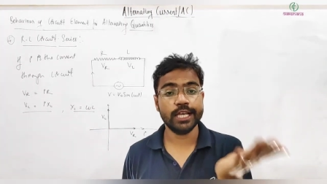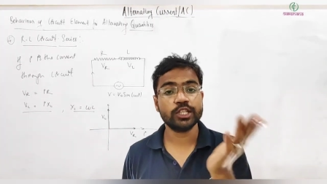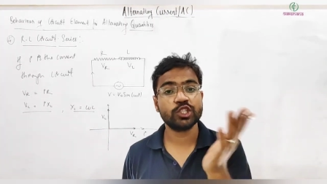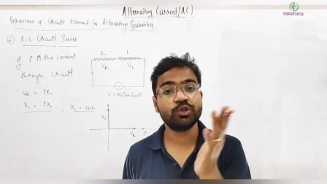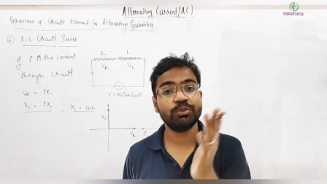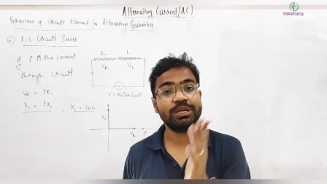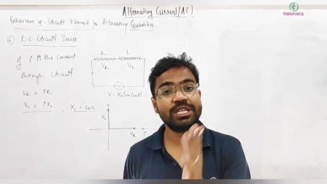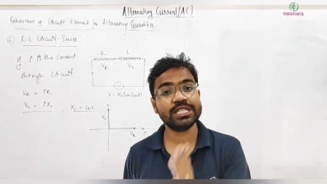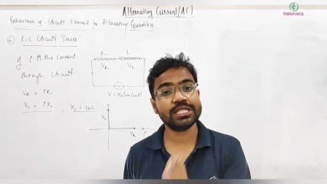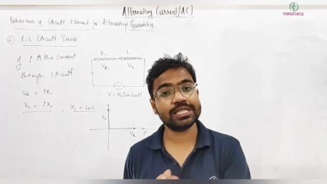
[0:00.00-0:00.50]

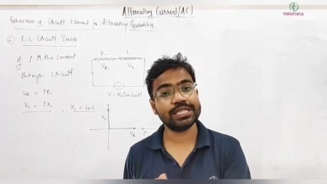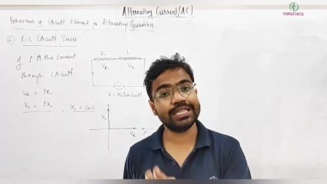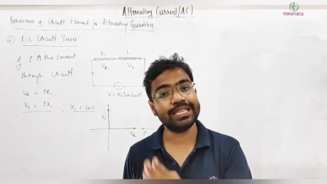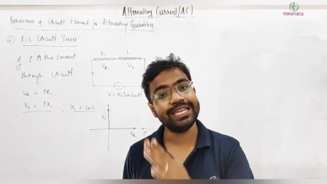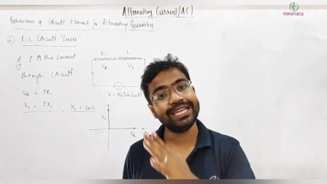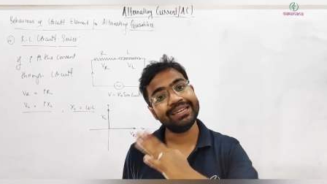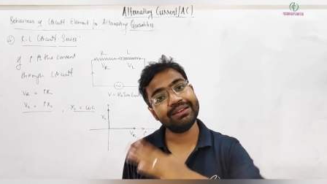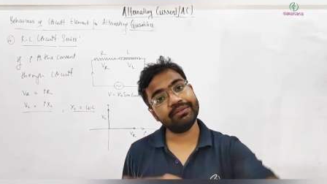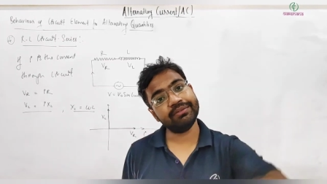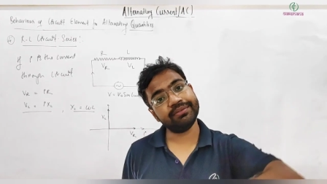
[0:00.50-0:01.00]
So means
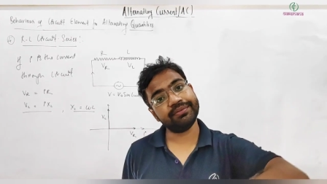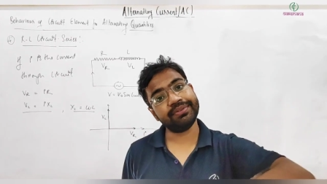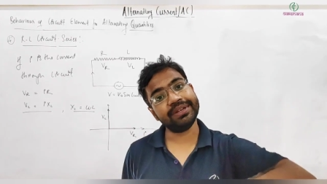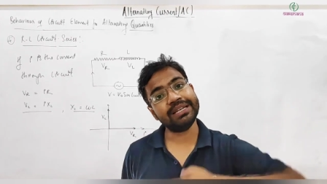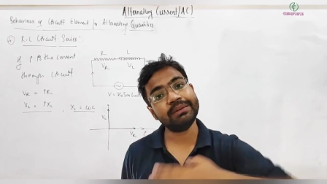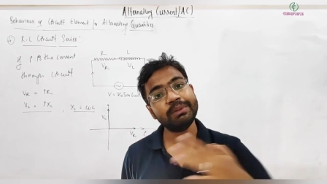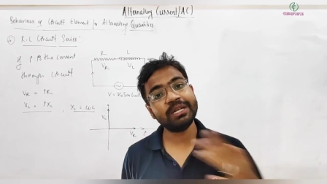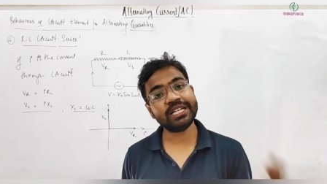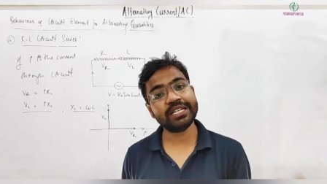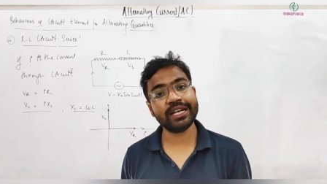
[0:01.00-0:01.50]
they
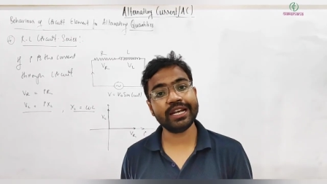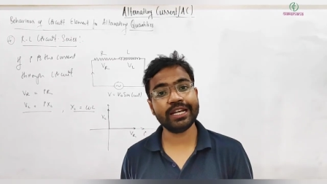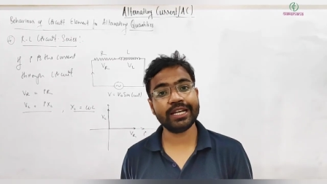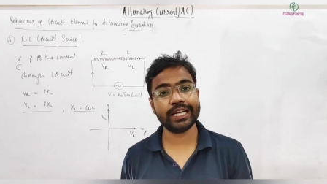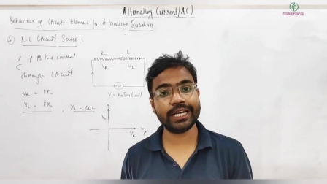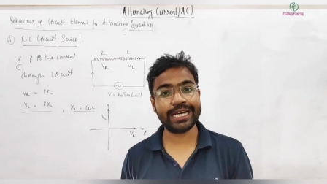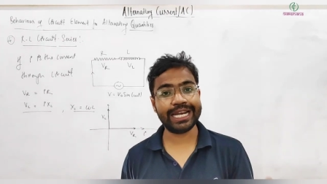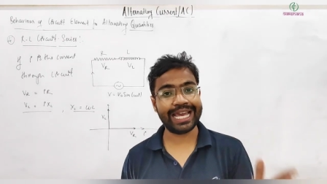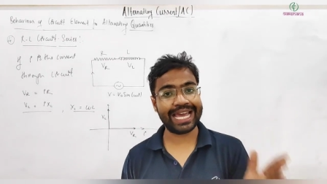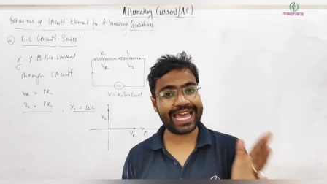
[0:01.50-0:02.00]
will be
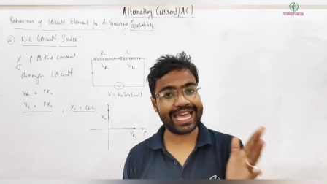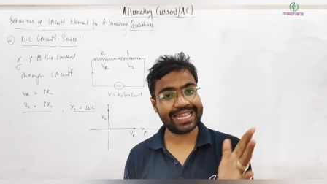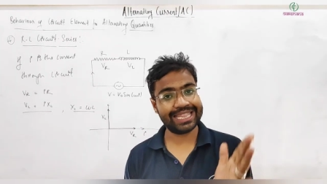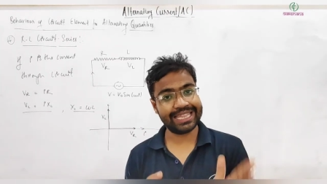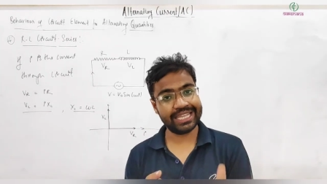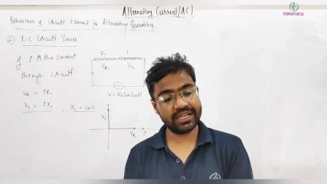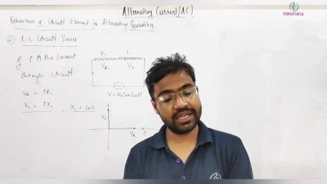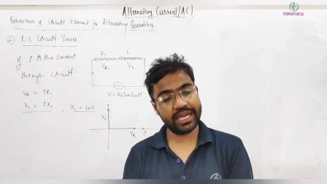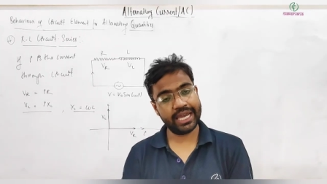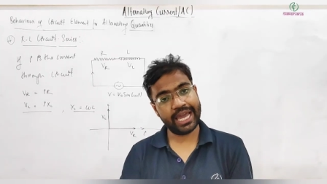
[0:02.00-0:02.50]
treated and
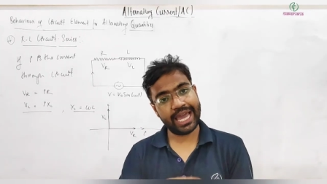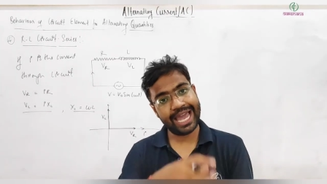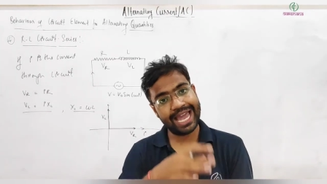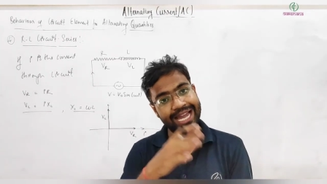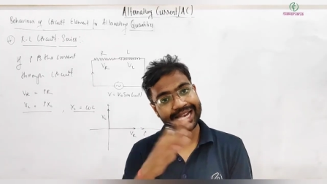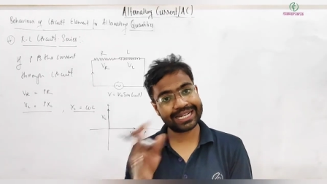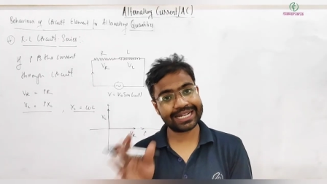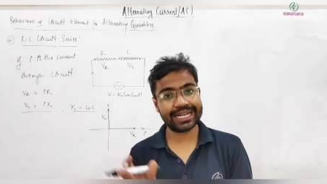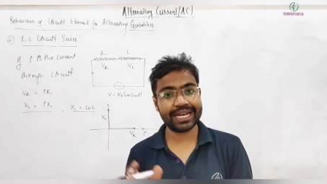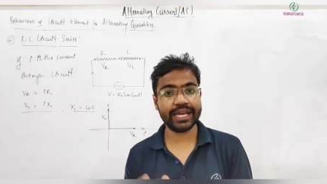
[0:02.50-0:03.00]
they
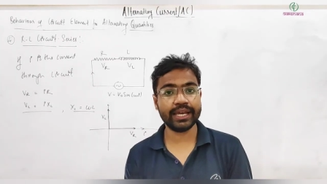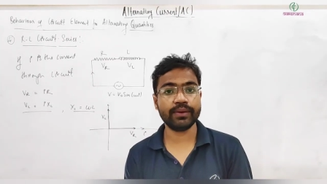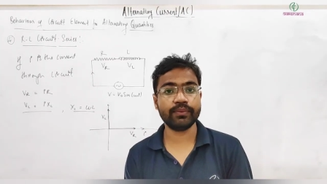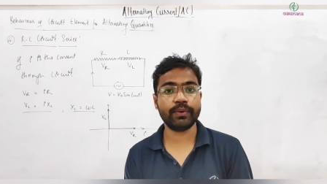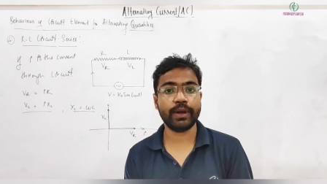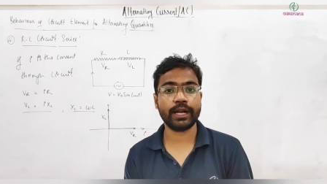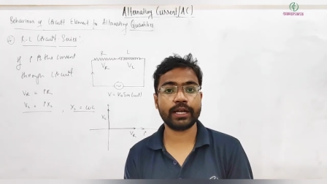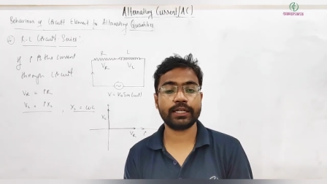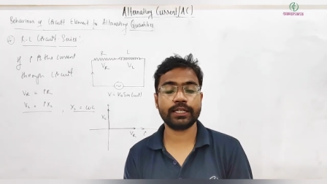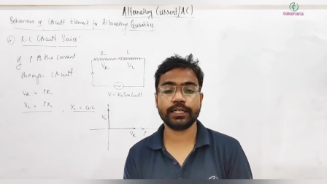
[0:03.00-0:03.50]
act like
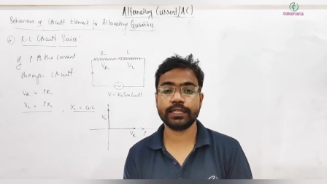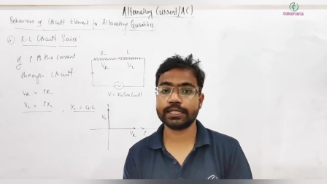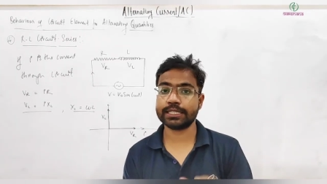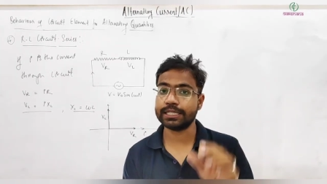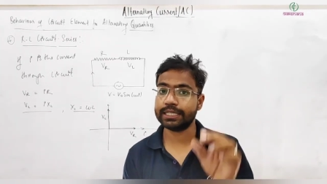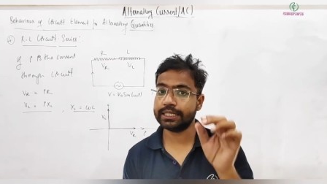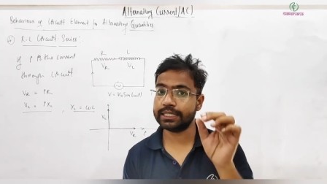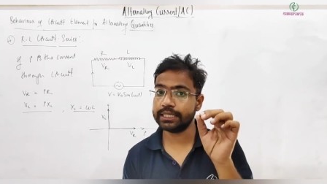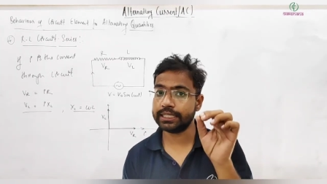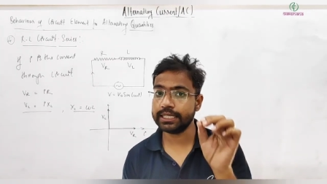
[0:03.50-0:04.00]
vectors,
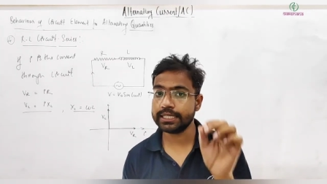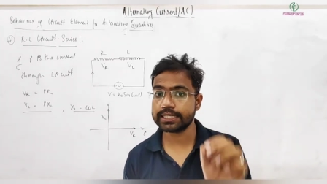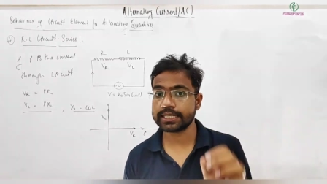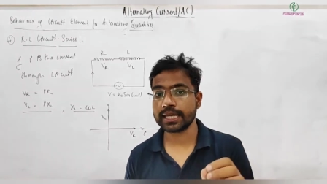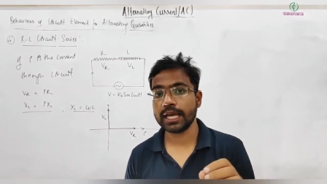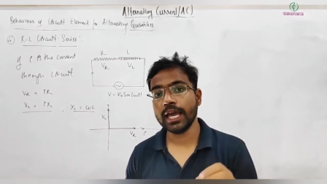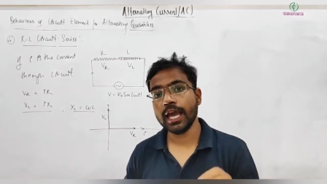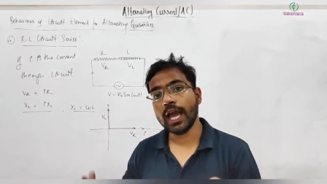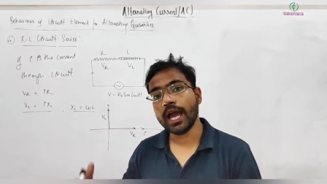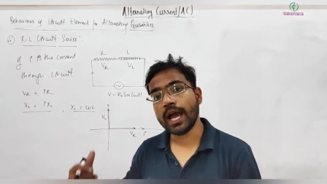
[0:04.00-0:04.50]
and these